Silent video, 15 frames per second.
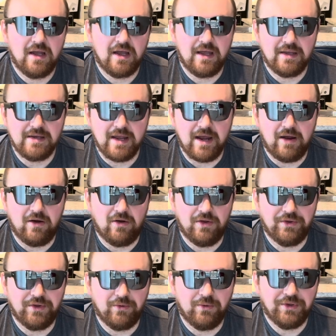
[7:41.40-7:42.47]
Now,
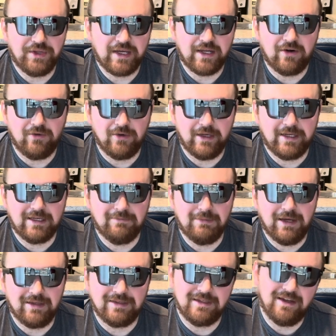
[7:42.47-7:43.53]
the one thing I don't like
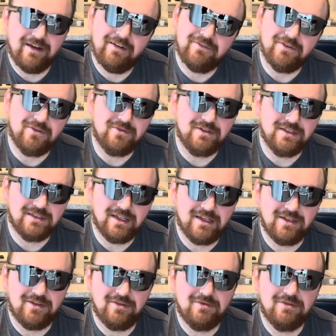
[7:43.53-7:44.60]
about the iPhone is that
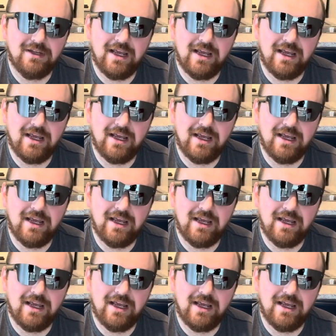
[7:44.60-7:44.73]
you